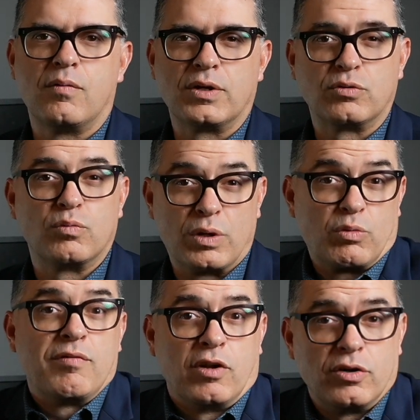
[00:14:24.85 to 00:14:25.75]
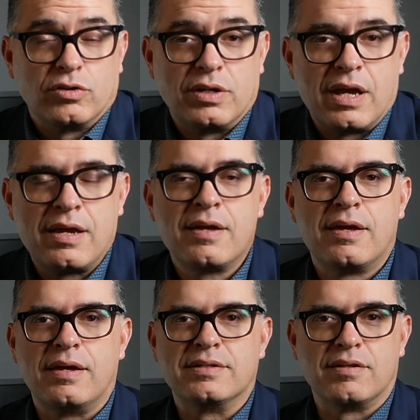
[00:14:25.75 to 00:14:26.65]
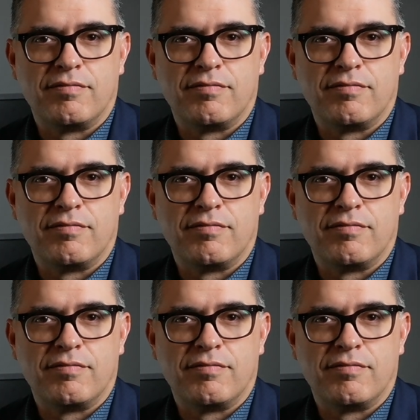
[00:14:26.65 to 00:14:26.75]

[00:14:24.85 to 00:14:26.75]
What we've learned today is